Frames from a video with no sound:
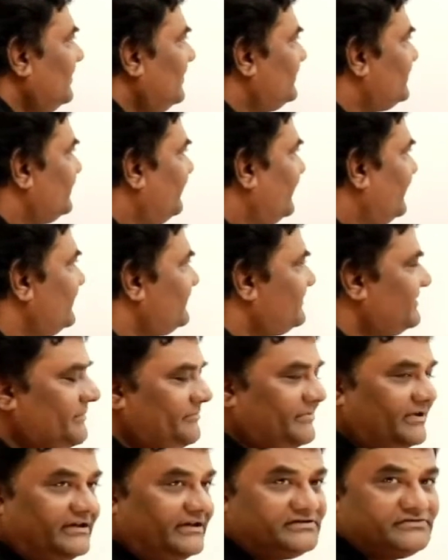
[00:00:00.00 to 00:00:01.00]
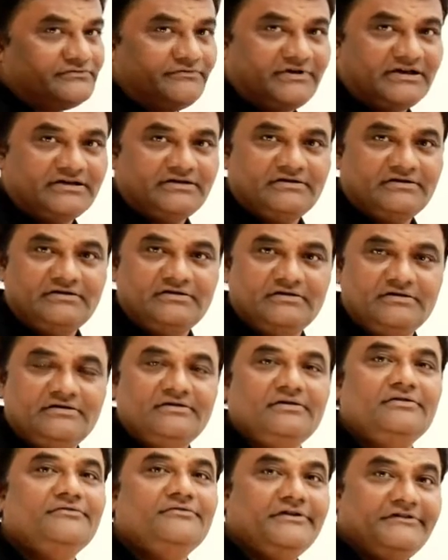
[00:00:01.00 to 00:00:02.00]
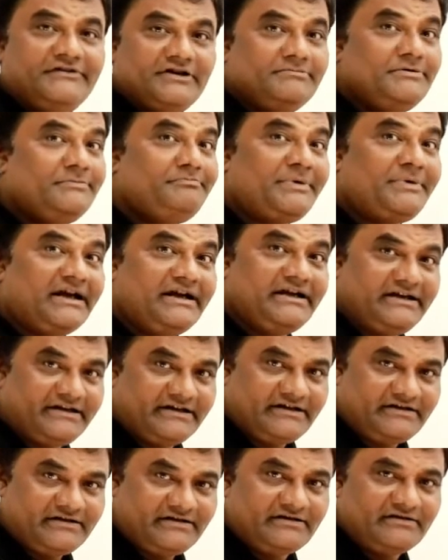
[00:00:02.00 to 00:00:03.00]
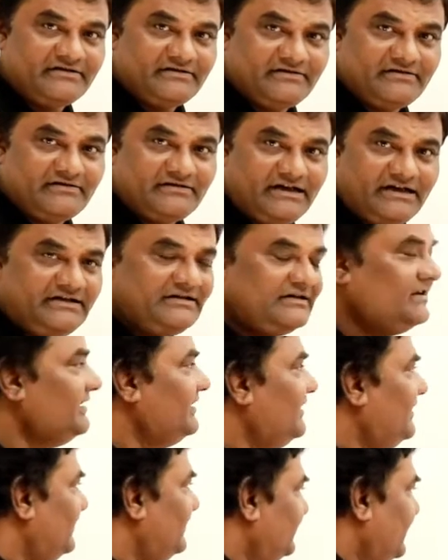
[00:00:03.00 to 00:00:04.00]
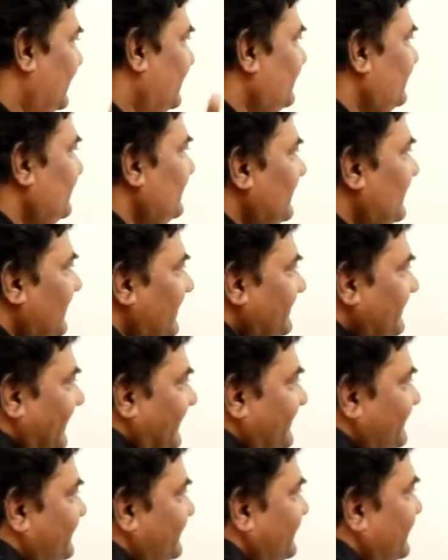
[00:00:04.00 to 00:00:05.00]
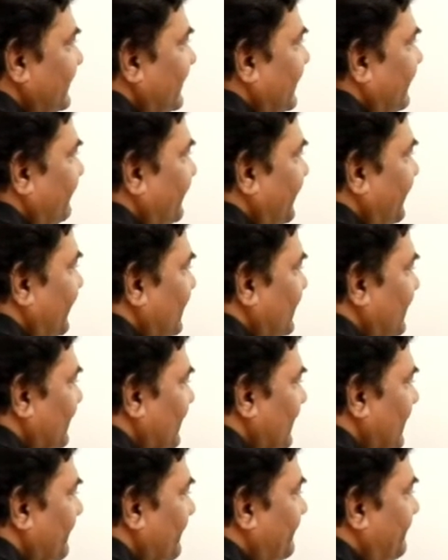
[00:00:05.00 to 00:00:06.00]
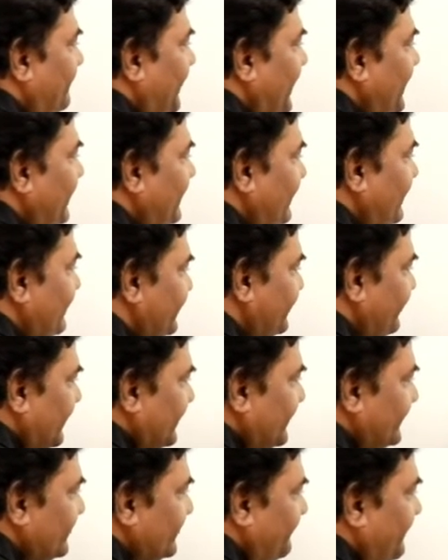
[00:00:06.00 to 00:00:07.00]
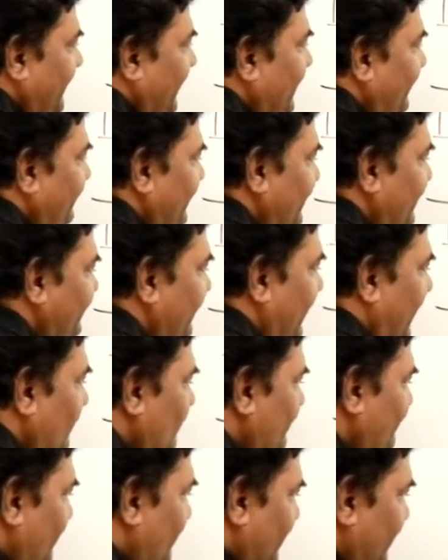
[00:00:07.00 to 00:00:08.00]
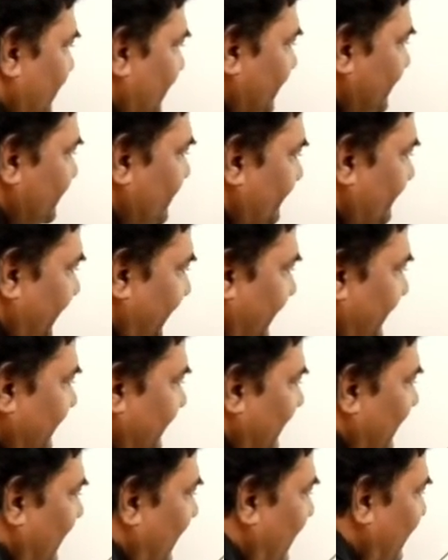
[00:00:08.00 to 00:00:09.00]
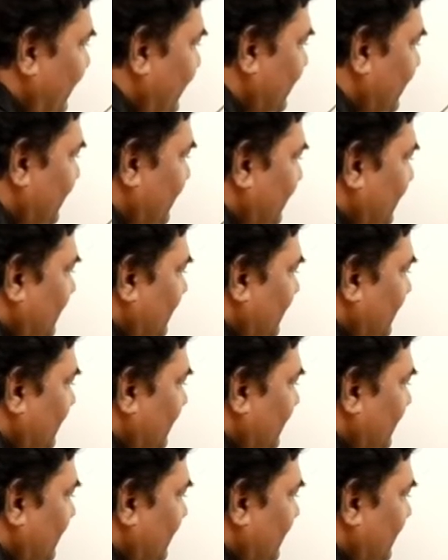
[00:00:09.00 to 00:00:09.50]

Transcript: So first time it is 1. We will be printing it, right? Then next we will print this one. So print means output. So print I.